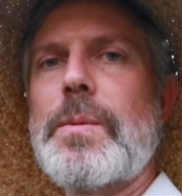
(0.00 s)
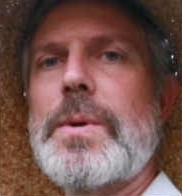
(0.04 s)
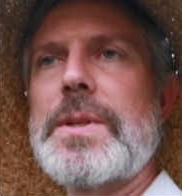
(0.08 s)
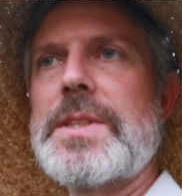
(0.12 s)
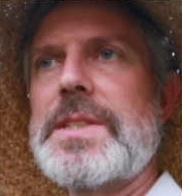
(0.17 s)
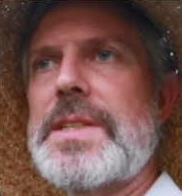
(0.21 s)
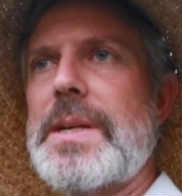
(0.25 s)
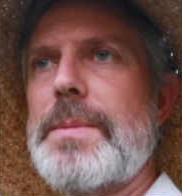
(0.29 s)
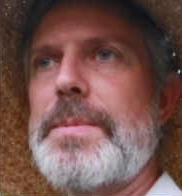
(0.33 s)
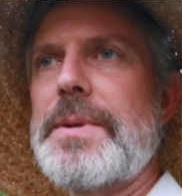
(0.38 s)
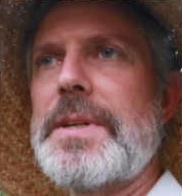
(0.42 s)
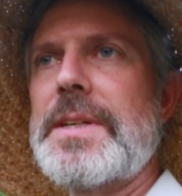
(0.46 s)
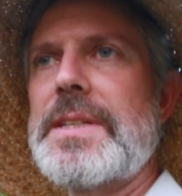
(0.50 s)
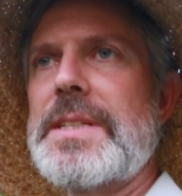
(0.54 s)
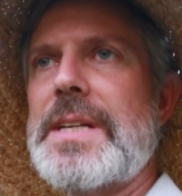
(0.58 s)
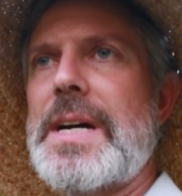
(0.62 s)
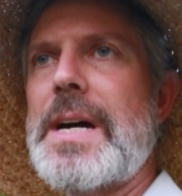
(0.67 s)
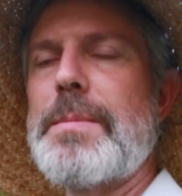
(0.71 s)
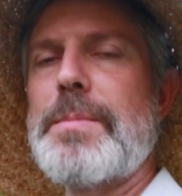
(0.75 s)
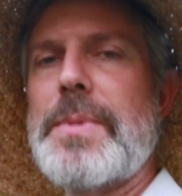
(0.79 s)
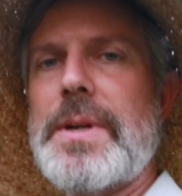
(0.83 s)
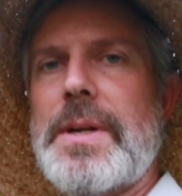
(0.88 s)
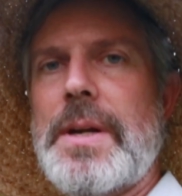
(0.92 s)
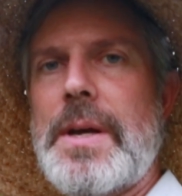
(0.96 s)
one step at a
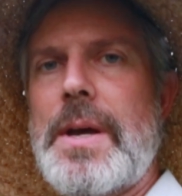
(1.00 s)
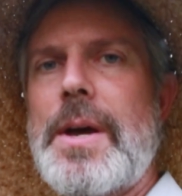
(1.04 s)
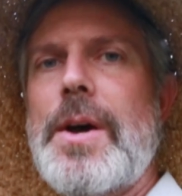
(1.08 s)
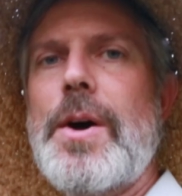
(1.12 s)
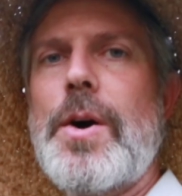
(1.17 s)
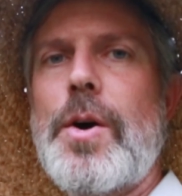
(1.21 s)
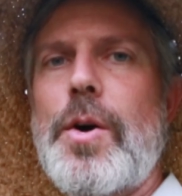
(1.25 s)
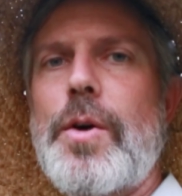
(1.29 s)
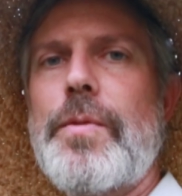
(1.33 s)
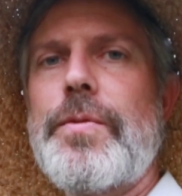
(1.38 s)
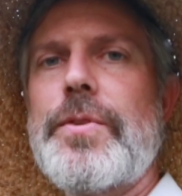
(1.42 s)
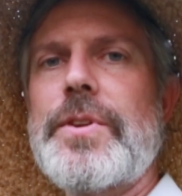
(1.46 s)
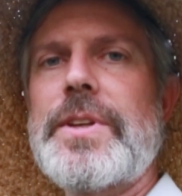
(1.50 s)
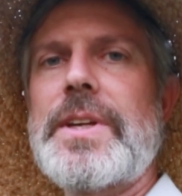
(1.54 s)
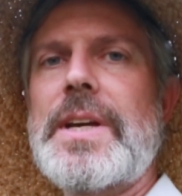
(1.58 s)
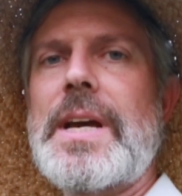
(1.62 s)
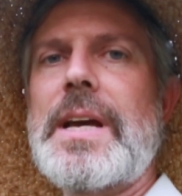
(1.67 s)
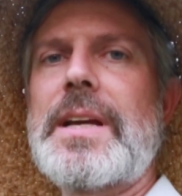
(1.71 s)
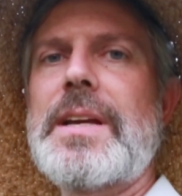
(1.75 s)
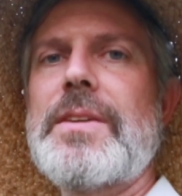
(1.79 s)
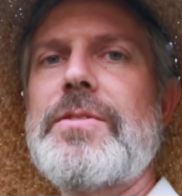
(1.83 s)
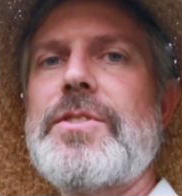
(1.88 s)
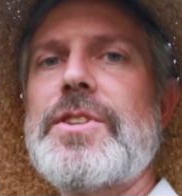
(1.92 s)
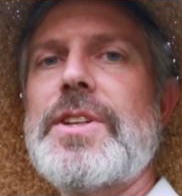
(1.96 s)
time. But hopefully
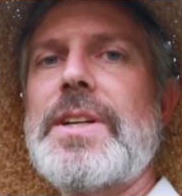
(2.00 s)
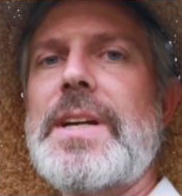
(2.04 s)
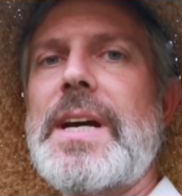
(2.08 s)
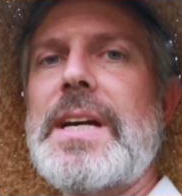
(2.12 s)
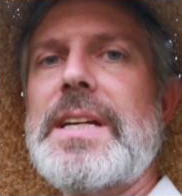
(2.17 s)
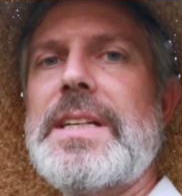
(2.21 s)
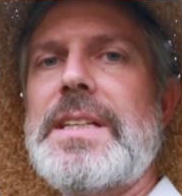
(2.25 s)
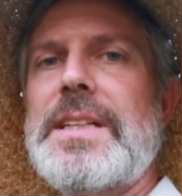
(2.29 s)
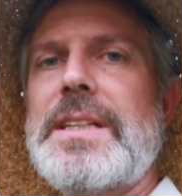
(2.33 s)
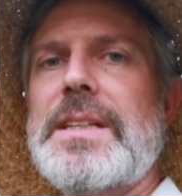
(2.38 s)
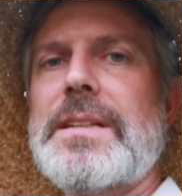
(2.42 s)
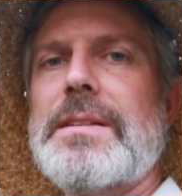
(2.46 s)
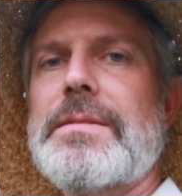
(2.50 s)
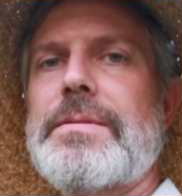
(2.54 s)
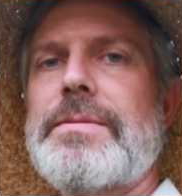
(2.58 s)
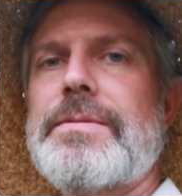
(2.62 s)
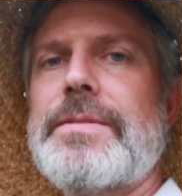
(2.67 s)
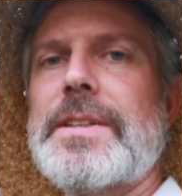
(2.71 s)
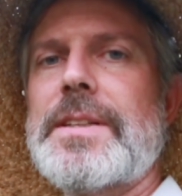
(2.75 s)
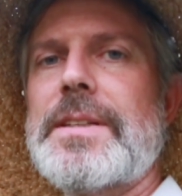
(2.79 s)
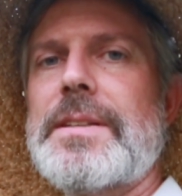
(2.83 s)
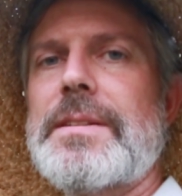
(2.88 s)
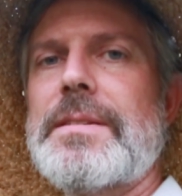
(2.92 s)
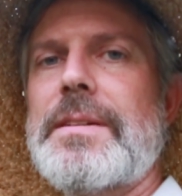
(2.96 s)
that gives you an idea
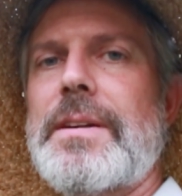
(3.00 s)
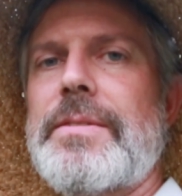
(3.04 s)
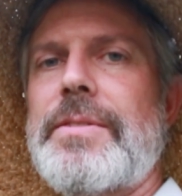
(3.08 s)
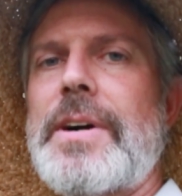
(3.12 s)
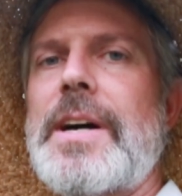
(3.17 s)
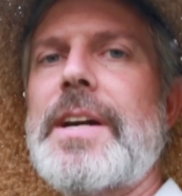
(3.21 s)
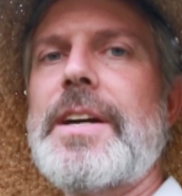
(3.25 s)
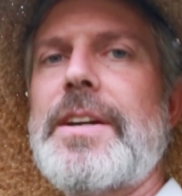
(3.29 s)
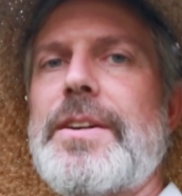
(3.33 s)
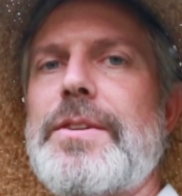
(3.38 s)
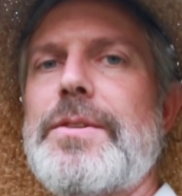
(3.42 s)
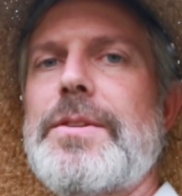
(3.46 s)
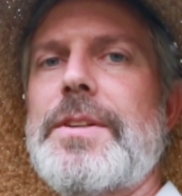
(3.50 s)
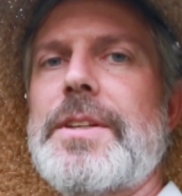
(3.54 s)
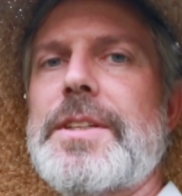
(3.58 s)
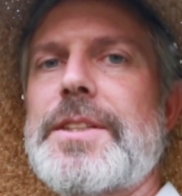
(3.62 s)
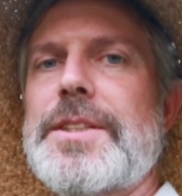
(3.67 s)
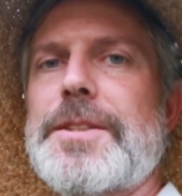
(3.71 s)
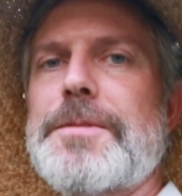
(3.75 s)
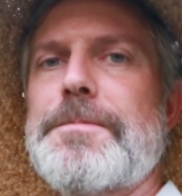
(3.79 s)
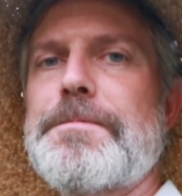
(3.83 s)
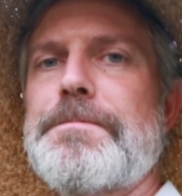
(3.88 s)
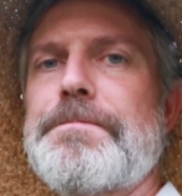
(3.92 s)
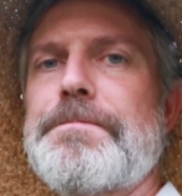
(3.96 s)
of how to do this.